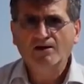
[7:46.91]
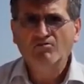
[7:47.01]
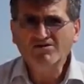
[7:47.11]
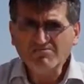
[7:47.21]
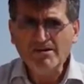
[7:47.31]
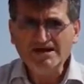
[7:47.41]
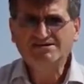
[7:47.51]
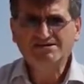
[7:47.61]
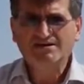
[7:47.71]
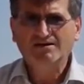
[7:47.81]
We're the
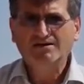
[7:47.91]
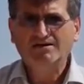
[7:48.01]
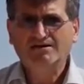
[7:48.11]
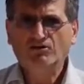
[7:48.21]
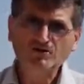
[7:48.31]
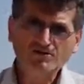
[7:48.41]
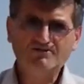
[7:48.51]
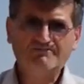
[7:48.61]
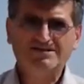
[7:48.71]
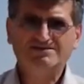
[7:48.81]
best. Or you're
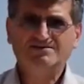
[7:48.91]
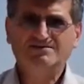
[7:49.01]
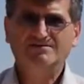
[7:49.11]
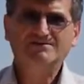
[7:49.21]
the best.